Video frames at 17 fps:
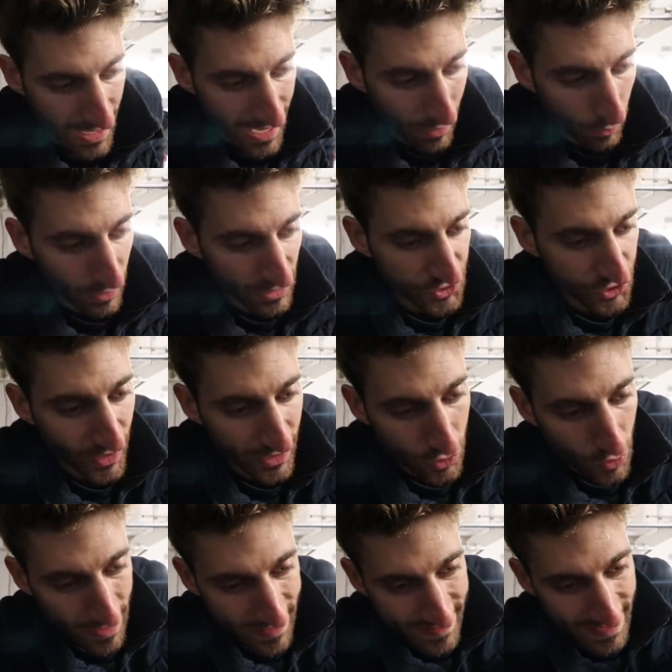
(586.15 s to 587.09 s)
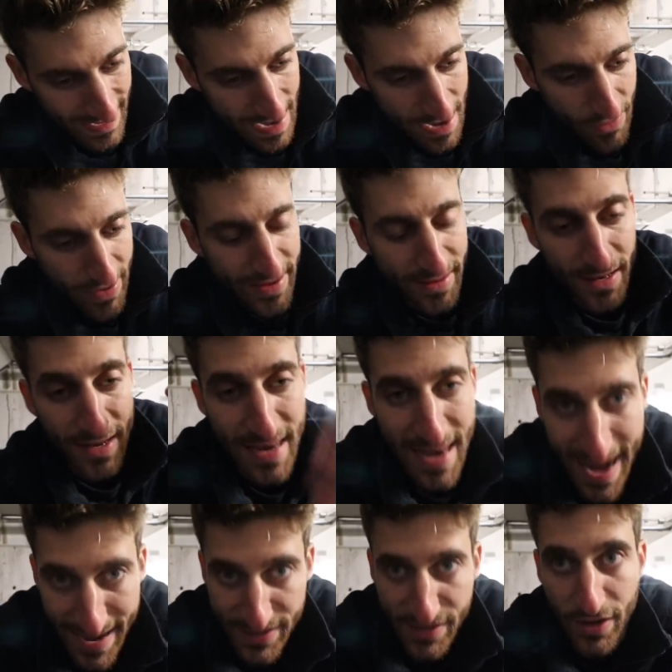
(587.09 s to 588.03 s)
I will try to accelerate
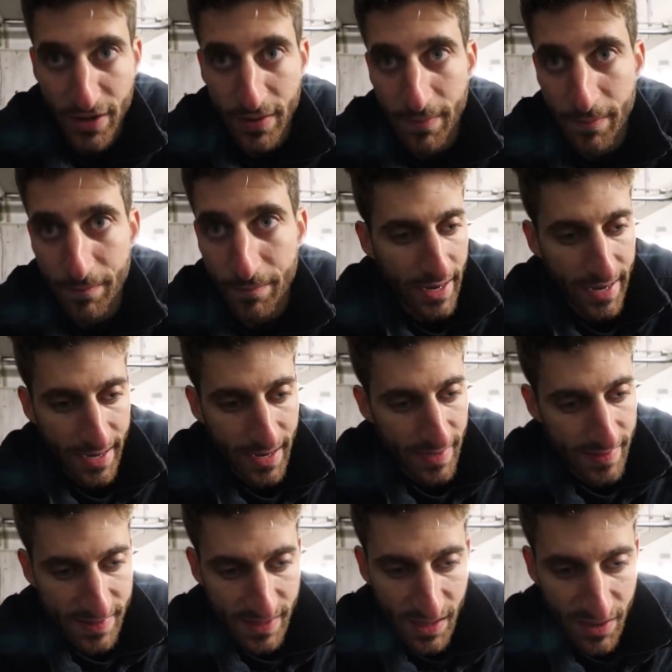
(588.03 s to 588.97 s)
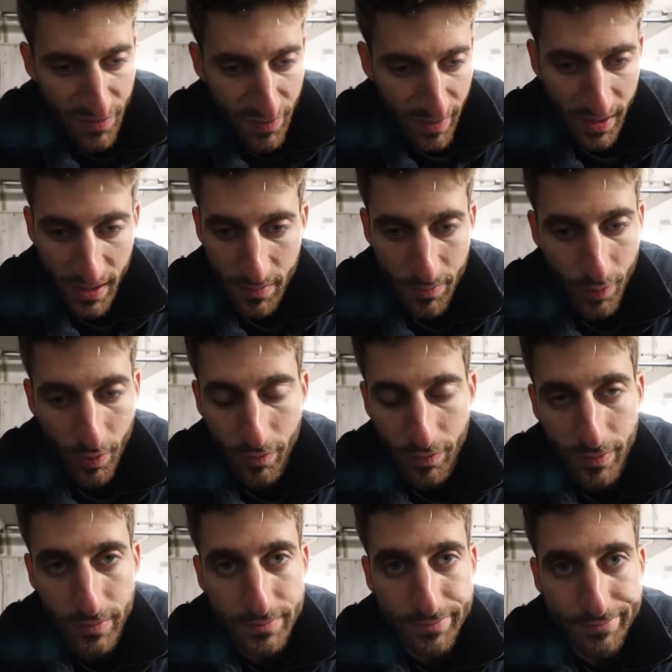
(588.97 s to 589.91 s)
later and I see if I can improve.
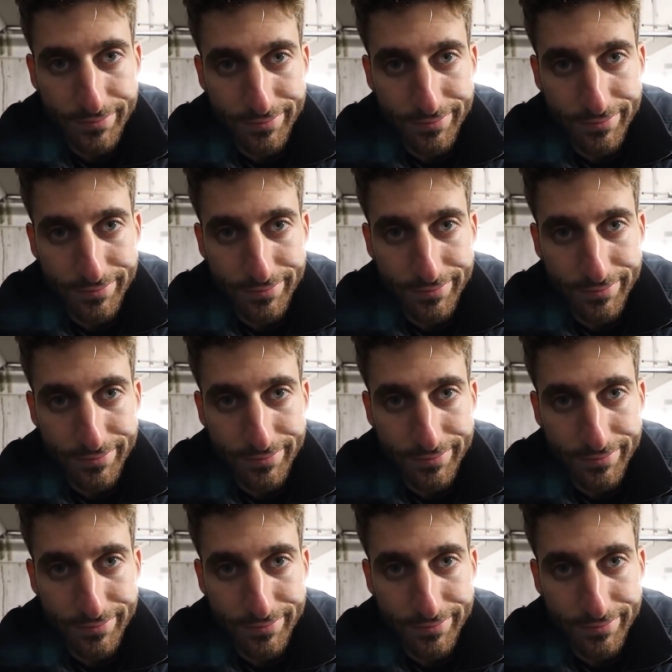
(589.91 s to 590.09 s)
Oh,